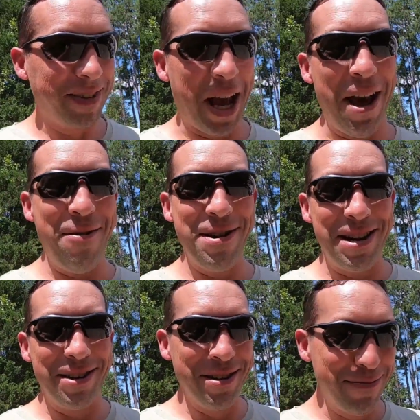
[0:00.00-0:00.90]
The
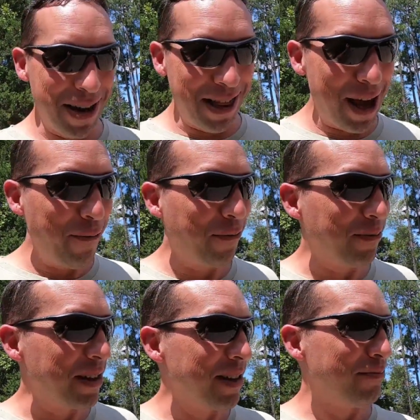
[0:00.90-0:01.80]
irony, dude. My life
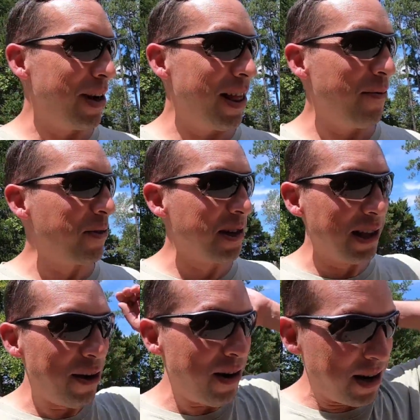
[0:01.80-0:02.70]
is
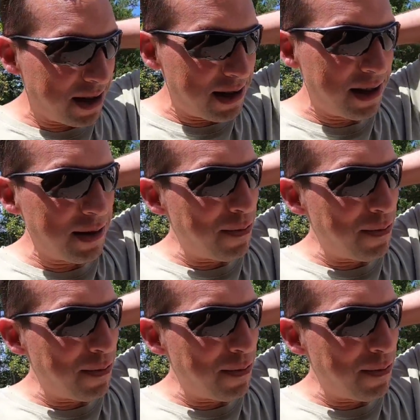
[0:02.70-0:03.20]
hilarious.